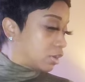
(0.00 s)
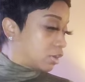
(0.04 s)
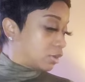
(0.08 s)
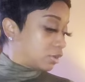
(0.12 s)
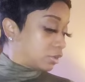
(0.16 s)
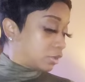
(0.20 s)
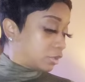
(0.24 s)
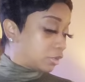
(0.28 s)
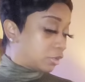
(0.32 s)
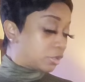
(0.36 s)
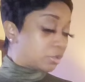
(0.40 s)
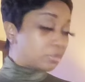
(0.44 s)

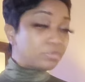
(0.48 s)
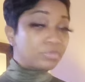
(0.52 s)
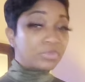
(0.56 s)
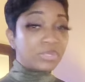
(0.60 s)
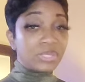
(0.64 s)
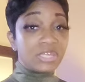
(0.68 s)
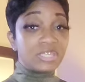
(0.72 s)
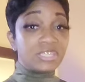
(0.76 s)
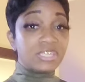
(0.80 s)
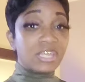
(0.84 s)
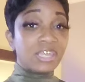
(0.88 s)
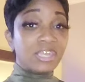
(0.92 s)
um,
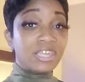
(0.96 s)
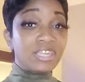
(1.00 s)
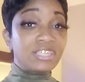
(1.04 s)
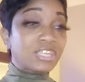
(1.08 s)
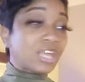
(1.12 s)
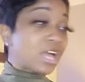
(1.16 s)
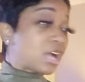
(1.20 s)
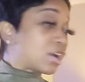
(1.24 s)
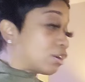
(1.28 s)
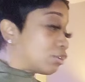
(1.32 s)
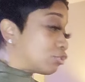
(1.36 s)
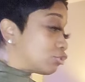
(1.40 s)
yes, I
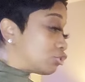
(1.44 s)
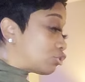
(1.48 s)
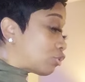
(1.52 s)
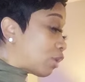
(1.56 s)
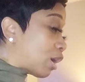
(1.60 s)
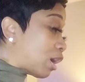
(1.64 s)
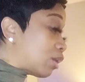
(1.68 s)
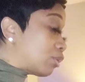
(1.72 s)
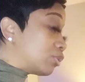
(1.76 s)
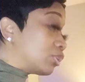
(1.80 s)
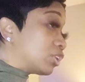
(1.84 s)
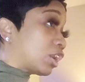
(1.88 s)
guess I'll go
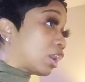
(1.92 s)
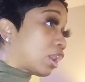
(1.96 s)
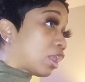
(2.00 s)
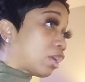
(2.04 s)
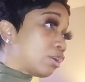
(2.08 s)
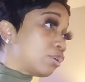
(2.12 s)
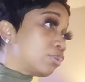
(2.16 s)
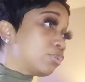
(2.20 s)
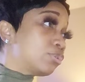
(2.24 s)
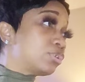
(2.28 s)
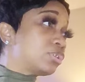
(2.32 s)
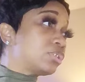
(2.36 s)
try on the
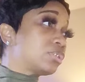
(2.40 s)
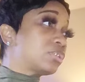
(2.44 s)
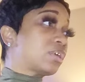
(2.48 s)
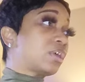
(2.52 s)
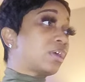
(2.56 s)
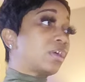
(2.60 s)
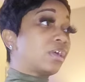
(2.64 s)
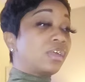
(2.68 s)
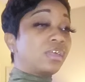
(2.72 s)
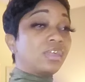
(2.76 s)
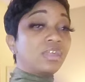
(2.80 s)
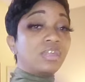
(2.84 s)
clothes.
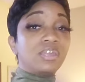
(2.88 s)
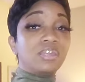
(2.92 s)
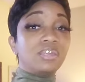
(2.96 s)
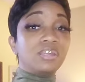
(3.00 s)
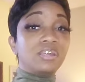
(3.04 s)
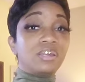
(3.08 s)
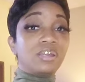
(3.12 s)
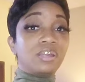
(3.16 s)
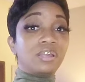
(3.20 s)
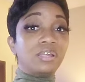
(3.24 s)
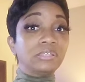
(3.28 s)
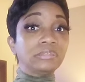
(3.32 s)

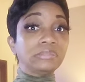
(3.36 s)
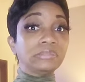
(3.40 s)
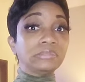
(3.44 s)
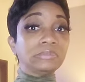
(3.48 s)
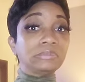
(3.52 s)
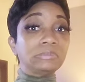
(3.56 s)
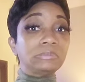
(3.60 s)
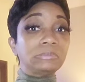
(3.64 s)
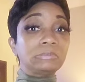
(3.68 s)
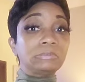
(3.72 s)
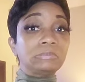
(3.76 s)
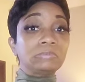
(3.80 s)

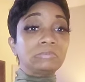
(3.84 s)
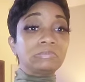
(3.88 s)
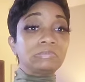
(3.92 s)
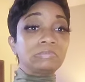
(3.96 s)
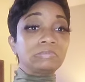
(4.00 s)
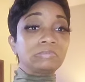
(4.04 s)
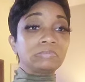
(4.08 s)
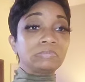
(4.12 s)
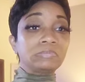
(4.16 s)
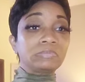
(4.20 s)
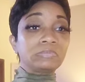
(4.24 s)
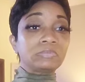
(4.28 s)
Um,
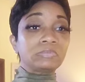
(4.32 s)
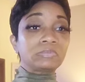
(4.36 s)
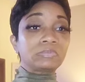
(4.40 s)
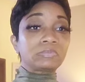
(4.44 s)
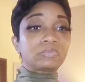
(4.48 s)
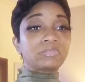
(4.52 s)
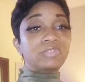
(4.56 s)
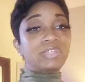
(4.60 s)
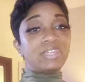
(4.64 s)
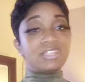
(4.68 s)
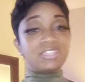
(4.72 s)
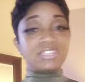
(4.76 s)

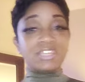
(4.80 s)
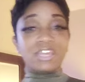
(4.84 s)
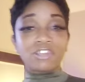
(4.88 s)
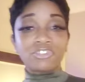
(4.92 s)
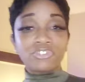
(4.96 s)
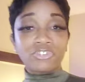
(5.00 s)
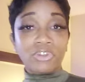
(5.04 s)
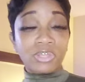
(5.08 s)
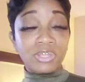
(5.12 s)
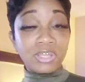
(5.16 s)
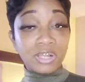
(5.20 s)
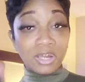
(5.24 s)
yes,
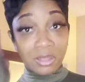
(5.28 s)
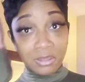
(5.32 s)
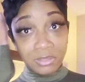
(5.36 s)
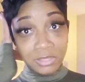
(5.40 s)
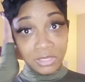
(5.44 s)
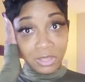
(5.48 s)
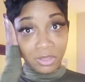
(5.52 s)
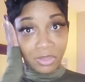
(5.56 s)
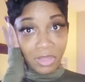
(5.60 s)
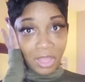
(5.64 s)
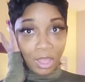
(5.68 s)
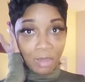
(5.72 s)
I'll try the
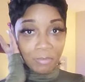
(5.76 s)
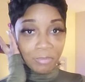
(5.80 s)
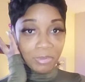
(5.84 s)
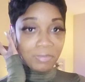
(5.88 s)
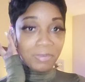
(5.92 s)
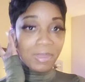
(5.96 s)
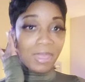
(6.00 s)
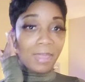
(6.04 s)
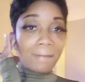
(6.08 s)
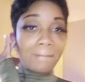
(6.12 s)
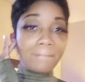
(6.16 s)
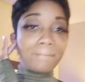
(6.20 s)
clothes on. I'll
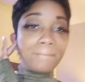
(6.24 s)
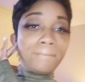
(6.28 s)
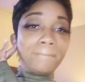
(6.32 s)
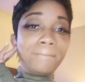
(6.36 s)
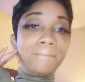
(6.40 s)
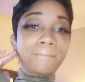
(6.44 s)
be back.